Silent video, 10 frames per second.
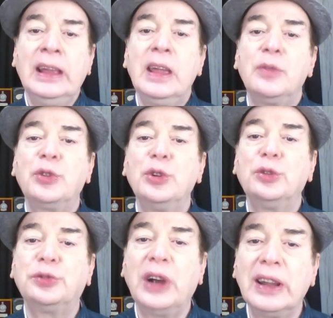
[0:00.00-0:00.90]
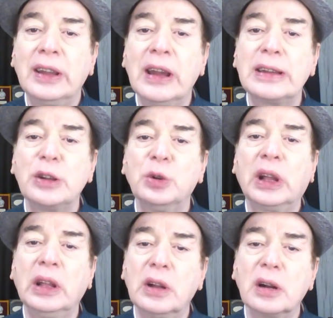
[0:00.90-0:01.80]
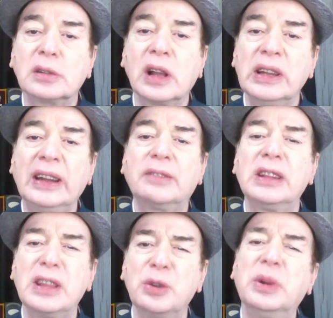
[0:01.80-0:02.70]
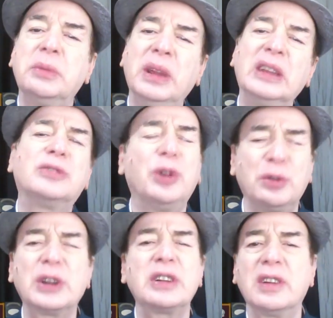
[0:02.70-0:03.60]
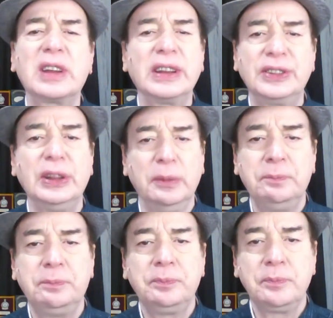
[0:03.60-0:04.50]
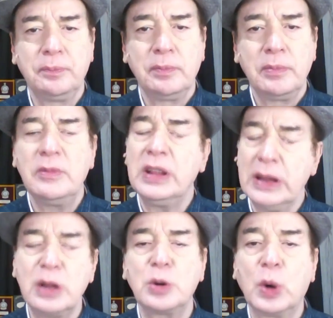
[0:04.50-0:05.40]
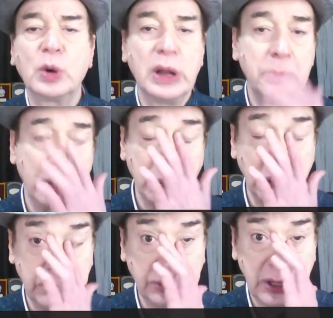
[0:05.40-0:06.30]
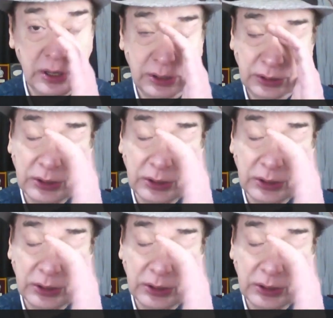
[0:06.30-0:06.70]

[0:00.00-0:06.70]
If you find that you cannot connect with human beings for whatever reason, we need to go deeper to understand is